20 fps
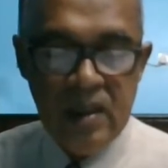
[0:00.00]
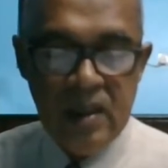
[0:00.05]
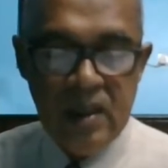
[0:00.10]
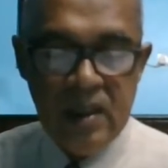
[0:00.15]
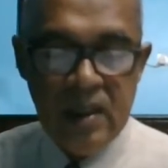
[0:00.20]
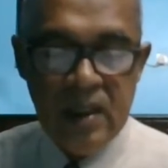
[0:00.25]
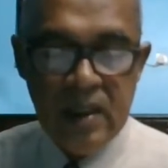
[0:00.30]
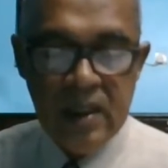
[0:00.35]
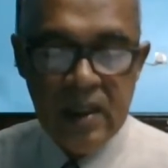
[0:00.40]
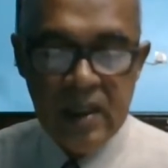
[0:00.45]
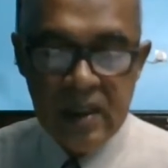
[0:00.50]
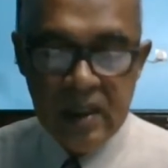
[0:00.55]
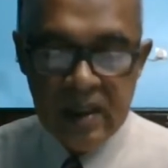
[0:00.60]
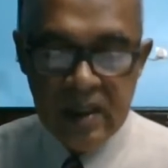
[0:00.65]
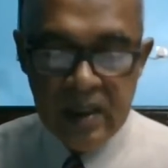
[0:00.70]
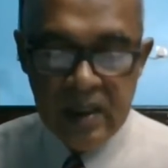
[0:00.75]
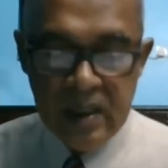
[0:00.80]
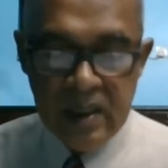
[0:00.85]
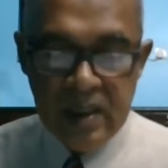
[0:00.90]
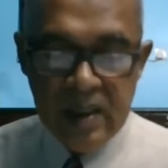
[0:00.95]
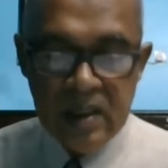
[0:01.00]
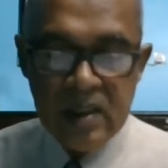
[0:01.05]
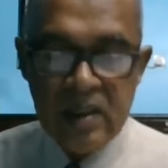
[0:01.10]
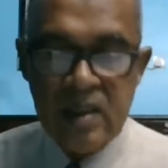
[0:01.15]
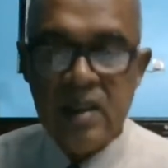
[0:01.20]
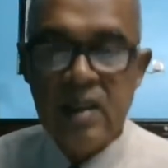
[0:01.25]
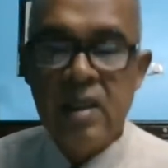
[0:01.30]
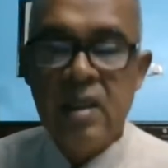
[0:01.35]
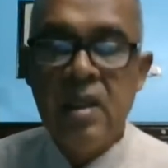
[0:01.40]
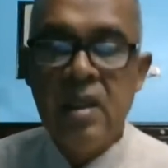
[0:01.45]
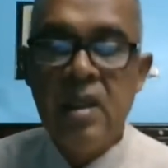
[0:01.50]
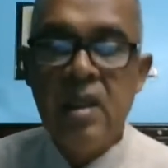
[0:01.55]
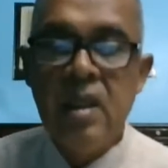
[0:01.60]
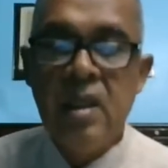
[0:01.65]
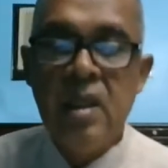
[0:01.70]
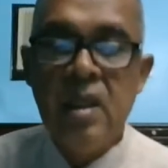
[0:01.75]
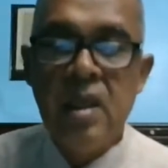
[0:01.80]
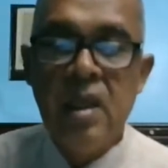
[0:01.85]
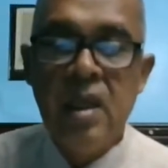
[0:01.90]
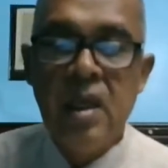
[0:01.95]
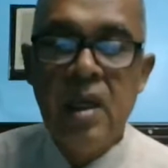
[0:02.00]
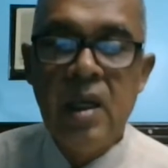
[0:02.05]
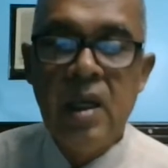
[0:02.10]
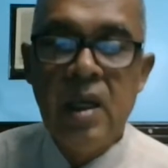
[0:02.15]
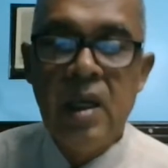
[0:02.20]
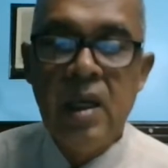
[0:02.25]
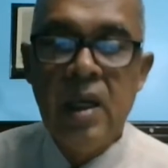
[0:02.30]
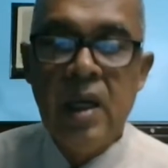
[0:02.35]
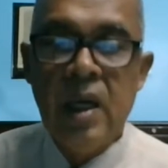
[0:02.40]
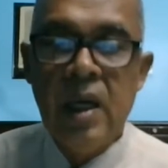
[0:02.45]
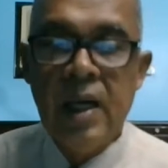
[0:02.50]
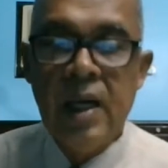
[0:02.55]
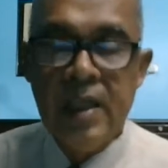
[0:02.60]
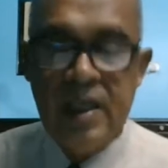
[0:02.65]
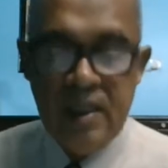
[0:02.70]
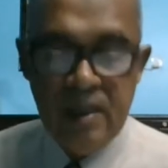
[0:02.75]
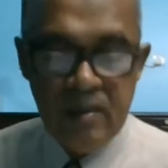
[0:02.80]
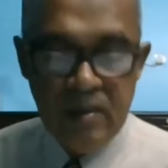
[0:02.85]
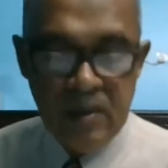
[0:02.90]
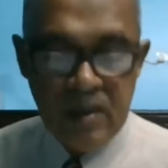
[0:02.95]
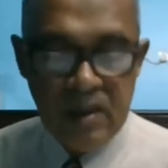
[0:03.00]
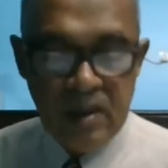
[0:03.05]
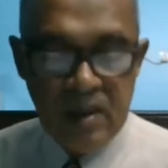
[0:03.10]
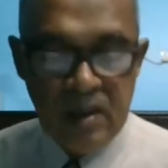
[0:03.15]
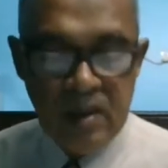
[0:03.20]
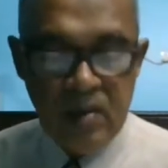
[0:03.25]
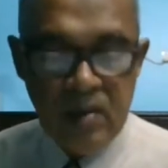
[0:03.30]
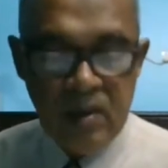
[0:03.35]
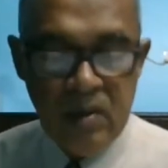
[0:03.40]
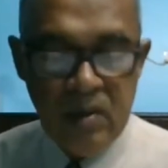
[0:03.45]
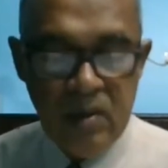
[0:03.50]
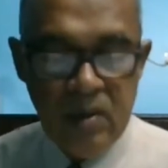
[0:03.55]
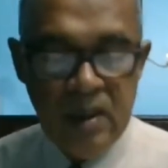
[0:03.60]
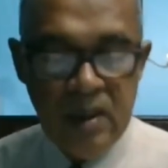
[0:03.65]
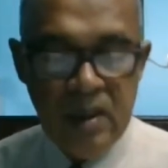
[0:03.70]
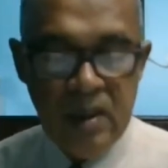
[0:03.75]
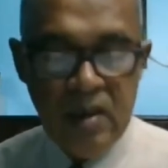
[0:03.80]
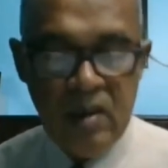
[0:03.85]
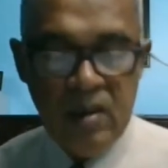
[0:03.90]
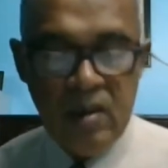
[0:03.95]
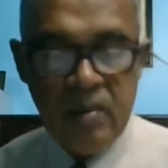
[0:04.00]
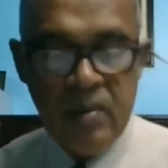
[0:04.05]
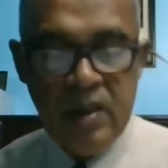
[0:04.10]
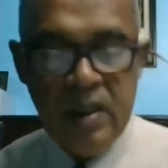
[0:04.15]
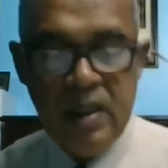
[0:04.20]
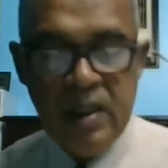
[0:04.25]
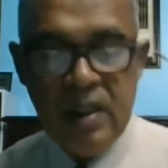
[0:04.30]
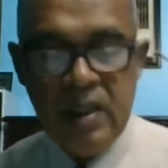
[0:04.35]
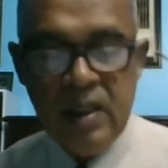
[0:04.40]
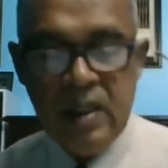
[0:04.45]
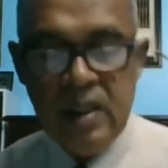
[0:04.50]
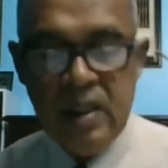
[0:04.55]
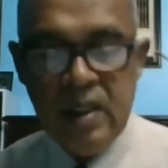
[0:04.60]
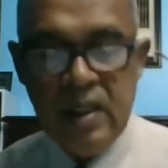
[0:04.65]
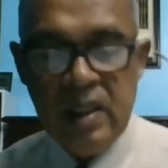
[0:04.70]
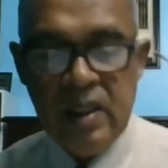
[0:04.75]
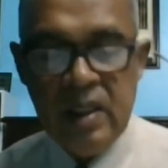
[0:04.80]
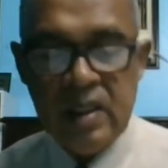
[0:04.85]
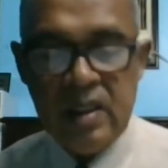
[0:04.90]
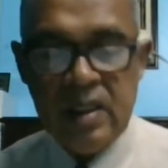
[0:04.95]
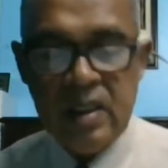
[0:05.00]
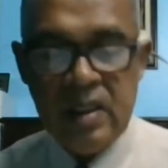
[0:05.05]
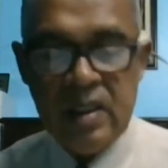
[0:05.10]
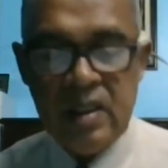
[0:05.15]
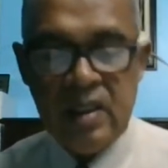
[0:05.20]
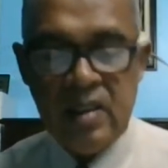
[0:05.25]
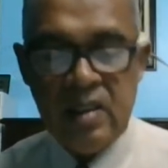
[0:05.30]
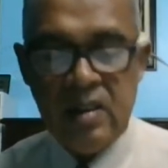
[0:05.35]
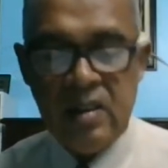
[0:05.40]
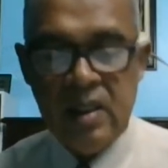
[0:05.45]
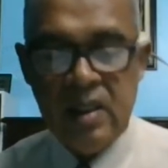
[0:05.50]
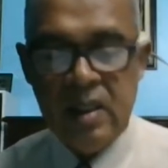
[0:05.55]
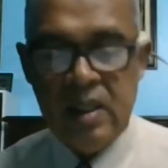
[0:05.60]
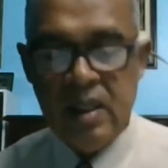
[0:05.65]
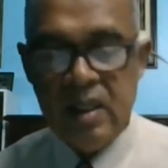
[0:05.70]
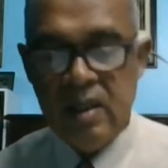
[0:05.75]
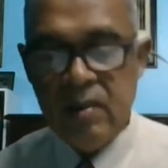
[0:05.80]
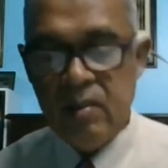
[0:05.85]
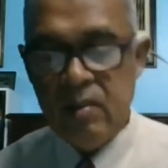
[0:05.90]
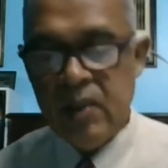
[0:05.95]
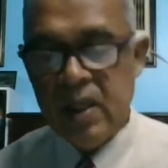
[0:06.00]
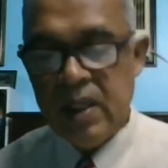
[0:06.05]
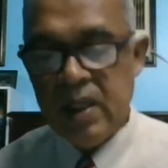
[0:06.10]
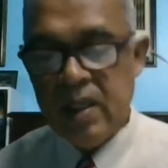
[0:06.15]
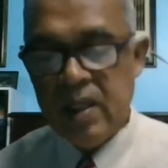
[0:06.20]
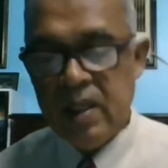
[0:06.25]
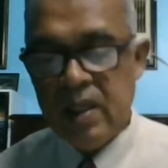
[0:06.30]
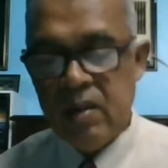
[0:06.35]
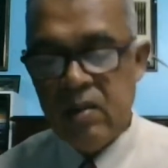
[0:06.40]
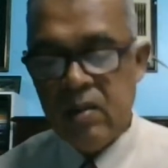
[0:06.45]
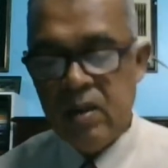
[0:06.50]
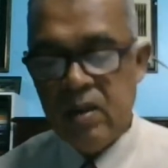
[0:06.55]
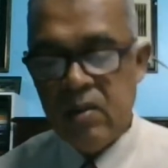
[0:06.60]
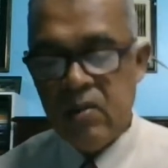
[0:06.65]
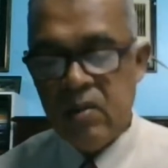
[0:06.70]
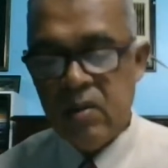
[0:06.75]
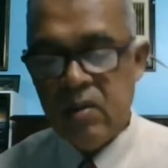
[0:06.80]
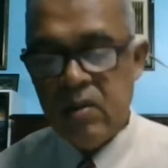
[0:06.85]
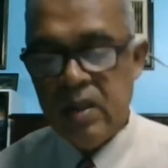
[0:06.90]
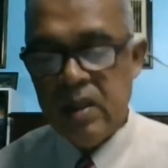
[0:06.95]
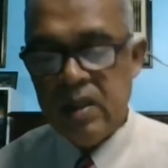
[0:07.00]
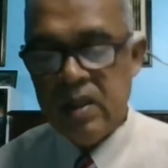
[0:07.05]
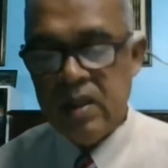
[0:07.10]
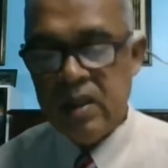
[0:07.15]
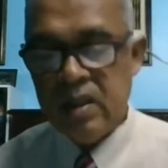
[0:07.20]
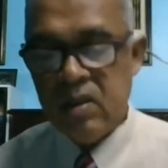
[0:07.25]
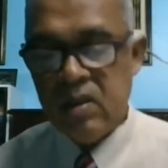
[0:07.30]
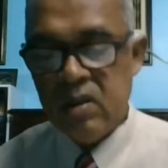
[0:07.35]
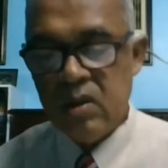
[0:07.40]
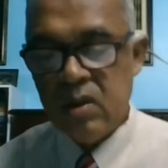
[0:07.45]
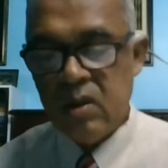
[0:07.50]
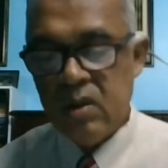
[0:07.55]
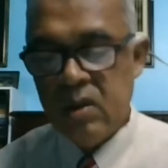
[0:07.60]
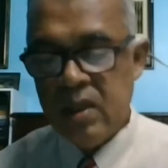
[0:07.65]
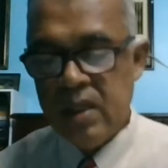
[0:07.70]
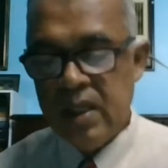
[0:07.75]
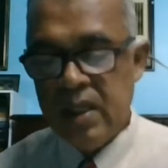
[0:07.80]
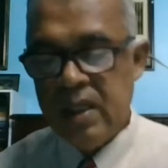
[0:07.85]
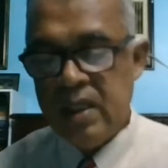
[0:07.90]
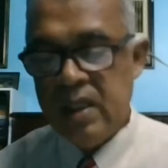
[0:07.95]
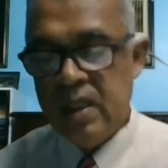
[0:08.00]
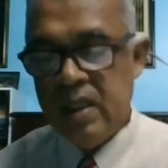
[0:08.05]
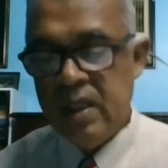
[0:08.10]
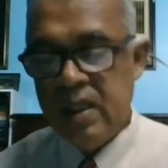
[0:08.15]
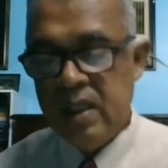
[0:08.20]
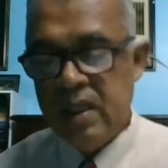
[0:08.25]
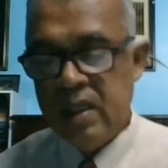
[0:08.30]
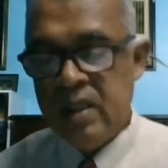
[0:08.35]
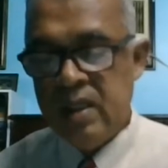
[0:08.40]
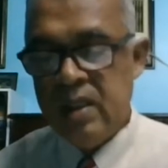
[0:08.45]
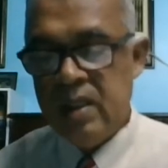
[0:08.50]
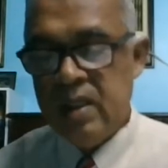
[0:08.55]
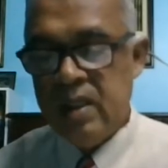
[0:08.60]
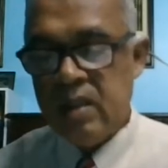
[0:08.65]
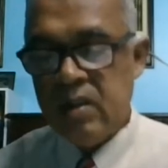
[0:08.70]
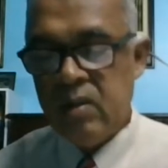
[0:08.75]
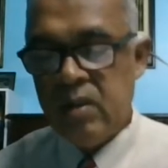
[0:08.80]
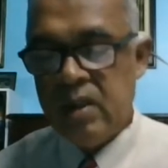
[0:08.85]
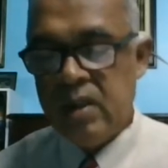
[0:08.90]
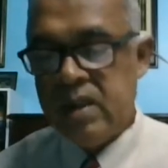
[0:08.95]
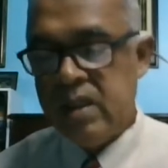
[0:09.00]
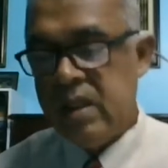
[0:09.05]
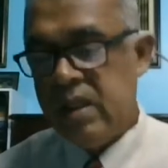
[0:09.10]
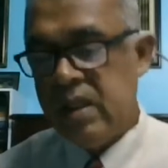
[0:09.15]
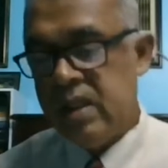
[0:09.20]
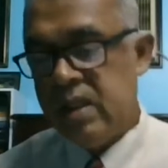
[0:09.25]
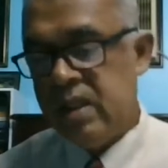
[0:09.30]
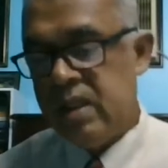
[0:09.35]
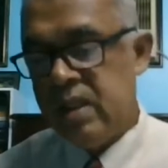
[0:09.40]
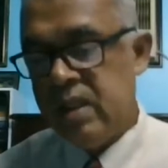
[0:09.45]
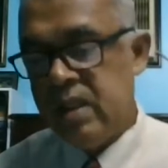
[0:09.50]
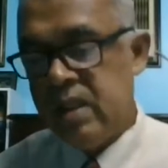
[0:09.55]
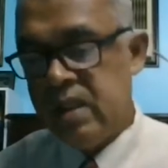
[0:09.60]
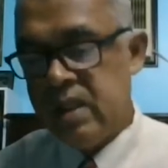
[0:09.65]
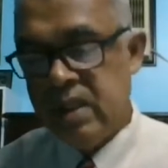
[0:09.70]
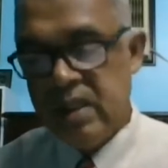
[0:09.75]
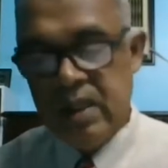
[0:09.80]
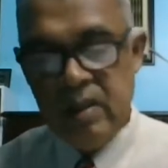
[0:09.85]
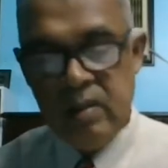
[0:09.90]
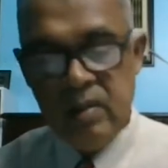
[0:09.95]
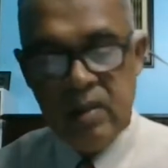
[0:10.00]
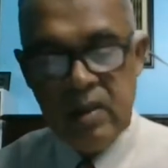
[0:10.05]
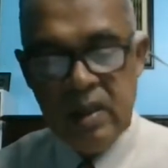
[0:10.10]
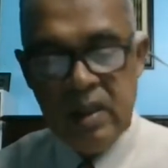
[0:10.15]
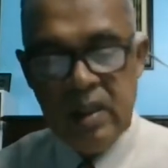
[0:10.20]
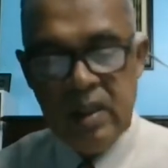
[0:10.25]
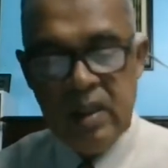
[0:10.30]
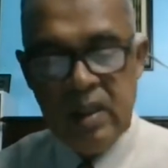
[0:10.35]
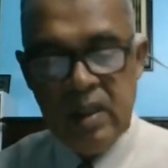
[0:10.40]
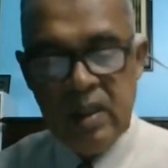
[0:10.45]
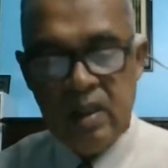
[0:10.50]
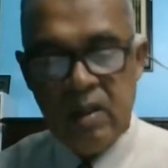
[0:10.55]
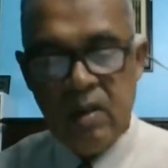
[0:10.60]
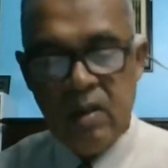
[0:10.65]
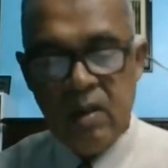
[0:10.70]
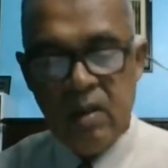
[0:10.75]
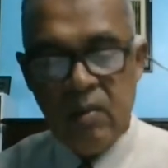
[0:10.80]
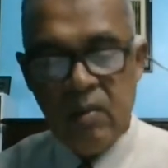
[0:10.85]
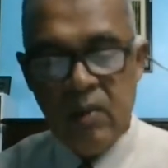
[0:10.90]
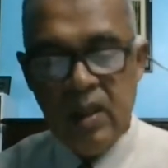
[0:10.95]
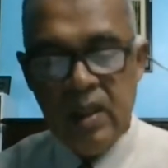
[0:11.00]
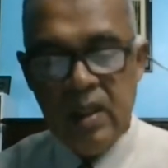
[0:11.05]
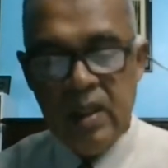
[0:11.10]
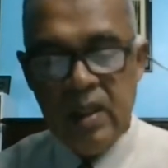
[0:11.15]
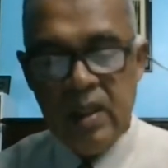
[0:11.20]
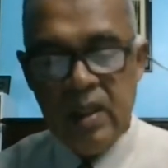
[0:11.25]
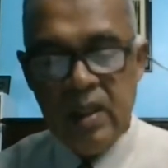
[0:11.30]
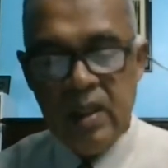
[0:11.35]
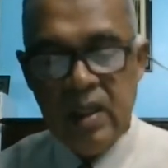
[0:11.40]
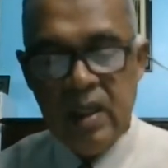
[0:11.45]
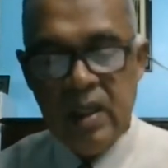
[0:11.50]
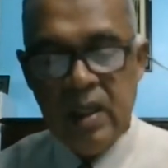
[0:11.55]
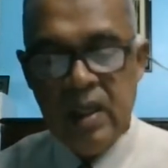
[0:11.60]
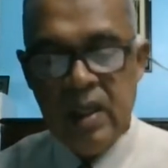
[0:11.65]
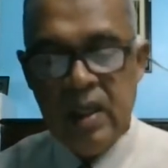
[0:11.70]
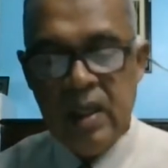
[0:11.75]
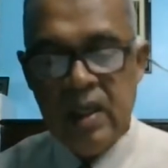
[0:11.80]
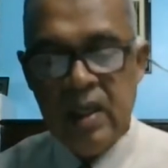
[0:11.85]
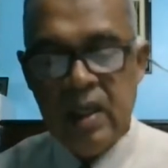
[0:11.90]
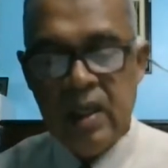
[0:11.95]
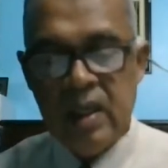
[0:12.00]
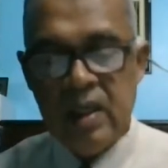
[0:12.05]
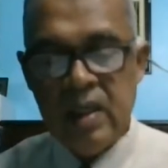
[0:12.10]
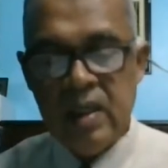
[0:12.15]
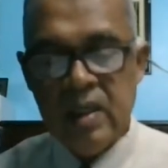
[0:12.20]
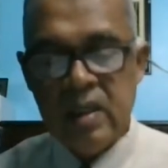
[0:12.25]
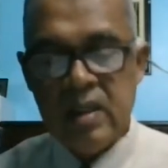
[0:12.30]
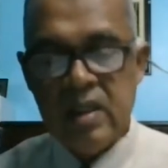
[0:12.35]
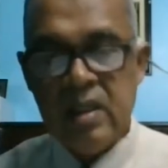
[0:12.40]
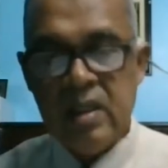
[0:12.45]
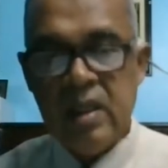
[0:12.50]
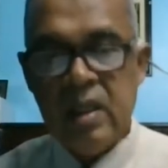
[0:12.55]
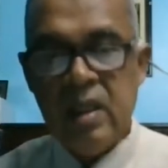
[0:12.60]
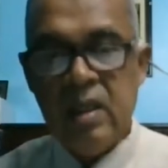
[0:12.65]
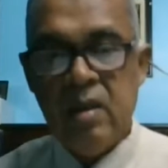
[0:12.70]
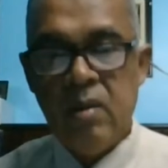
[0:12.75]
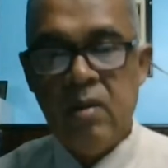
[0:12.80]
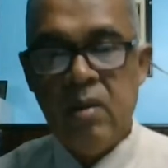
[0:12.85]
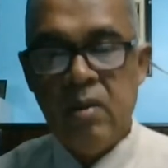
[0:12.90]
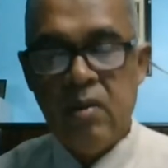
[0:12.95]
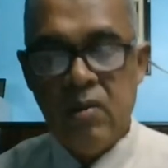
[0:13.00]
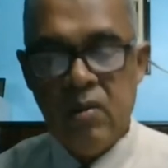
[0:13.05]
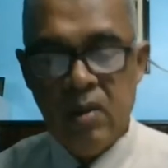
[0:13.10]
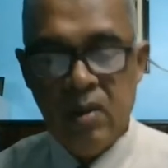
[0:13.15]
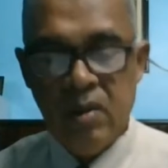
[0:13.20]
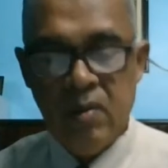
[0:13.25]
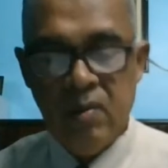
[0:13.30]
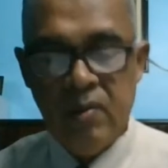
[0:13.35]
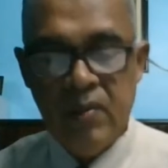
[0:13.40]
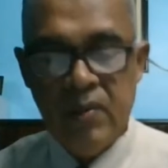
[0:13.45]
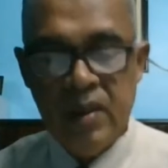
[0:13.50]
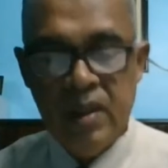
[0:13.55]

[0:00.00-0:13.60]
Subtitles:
regarding these items. Number one, obtaining the necessary background information so that the request is received in a complete and understandable form.